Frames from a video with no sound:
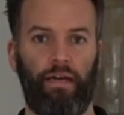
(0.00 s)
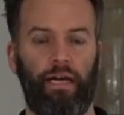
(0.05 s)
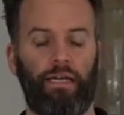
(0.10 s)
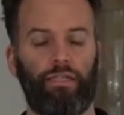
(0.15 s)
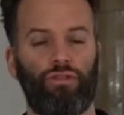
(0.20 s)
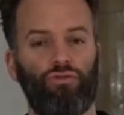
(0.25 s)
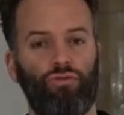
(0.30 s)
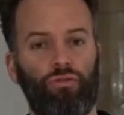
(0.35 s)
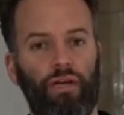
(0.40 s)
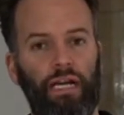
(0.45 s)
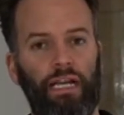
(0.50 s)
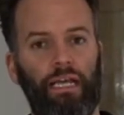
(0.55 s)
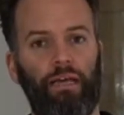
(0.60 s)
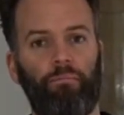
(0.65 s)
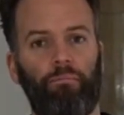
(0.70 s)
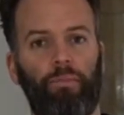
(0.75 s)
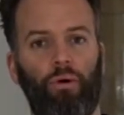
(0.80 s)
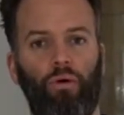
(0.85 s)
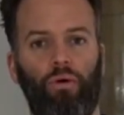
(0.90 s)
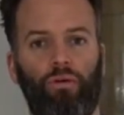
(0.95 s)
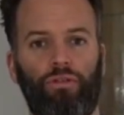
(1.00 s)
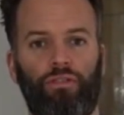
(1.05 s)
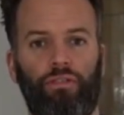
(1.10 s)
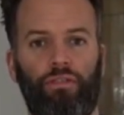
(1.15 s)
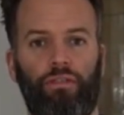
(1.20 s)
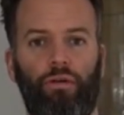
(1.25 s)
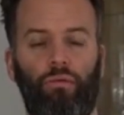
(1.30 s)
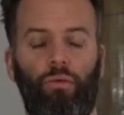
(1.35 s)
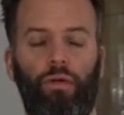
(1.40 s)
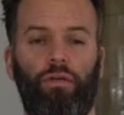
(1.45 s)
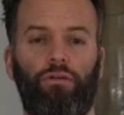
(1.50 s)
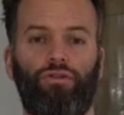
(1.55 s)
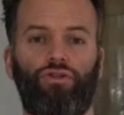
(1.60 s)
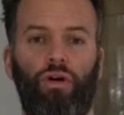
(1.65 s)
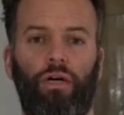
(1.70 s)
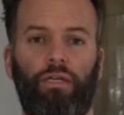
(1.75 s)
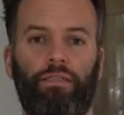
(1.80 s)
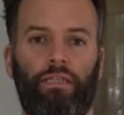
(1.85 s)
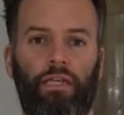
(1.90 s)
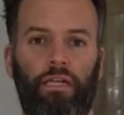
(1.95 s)
It's really important that when you're
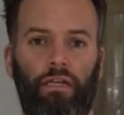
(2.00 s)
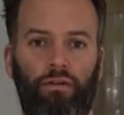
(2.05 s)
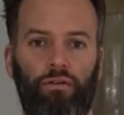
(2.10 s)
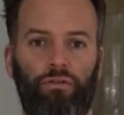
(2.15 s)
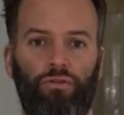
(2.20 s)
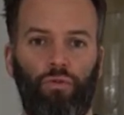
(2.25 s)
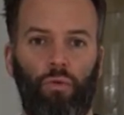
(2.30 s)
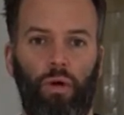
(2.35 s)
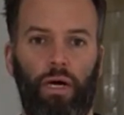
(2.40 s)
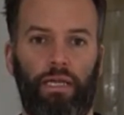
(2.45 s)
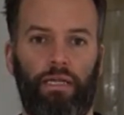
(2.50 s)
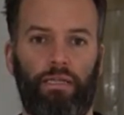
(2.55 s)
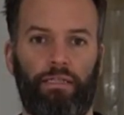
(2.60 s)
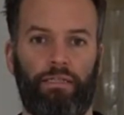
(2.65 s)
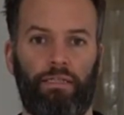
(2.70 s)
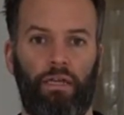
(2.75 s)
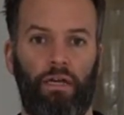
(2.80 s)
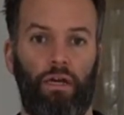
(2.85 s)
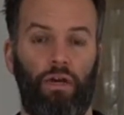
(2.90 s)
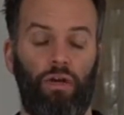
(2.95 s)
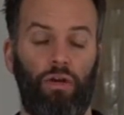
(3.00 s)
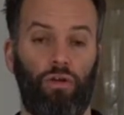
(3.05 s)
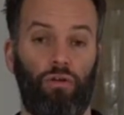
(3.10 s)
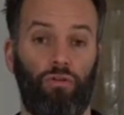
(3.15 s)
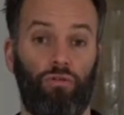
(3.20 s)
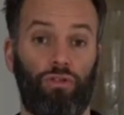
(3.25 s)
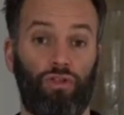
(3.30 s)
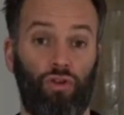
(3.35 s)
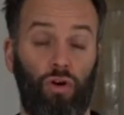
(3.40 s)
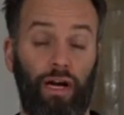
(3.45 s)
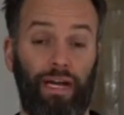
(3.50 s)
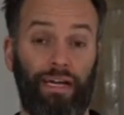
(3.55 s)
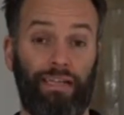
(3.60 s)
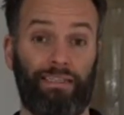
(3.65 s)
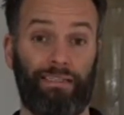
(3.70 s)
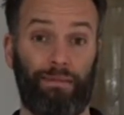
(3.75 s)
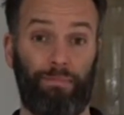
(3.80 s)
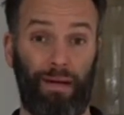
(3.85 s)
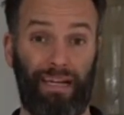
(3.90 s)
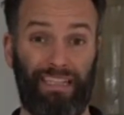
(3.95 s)
trying to lose weight, you're trying
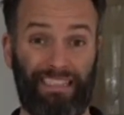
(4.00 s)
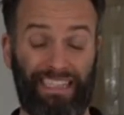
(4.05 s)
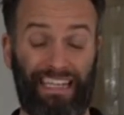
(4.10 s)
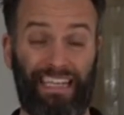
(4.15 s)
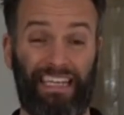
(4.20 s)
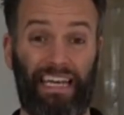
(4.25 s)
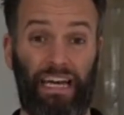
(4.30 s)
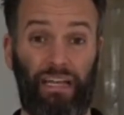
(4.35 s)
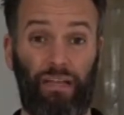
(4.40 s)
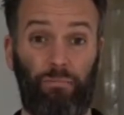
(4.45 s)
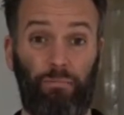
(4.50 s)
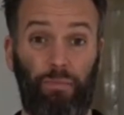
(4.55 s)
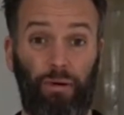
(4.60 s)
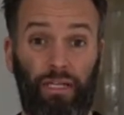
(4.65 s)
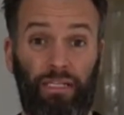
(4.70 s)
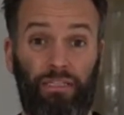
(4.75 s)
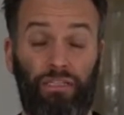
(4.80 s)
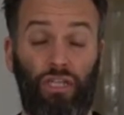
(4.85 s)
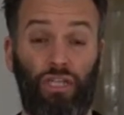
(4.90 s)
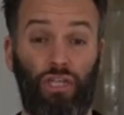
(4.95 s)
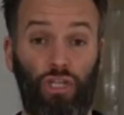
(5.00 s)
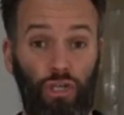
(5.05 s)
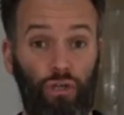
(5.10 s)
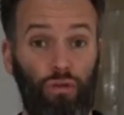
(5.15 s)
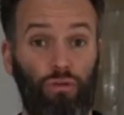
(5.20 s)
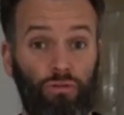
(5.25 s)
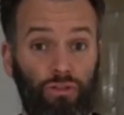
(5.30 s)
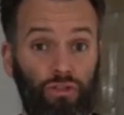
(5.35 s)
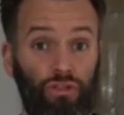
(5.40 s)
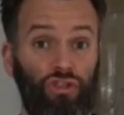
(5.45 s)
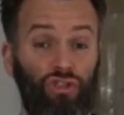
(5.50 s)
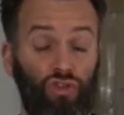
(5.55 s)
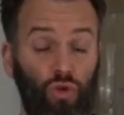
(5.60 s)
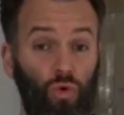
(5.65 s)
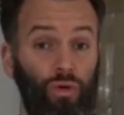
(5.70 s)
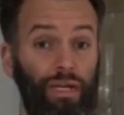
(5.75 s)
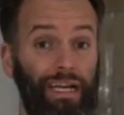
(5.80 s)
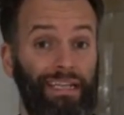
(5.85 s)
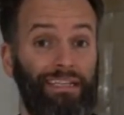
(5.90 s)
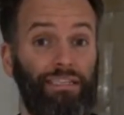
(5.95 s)
to basically get the body to use the
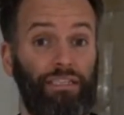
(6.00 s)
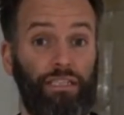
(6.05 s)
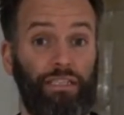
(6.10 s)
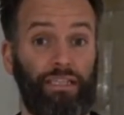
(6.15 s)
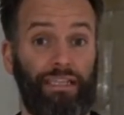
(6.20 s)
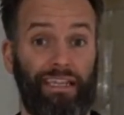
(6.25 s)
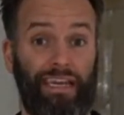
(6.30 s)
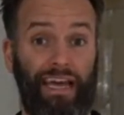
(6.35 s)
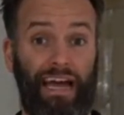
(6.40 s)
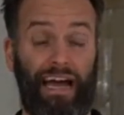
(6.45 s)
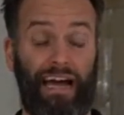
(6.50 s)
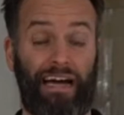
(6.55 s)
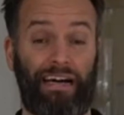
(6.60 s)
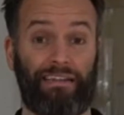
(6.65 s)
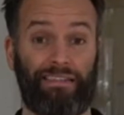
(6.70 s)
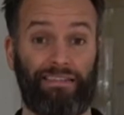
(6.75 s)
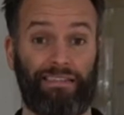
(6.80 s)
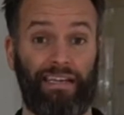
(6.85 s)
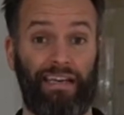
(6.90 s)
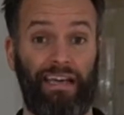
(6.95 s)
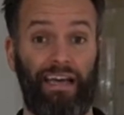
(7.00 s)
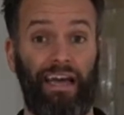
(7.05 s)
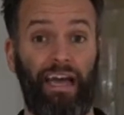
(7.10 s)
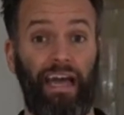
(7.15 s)
stored energy that it has.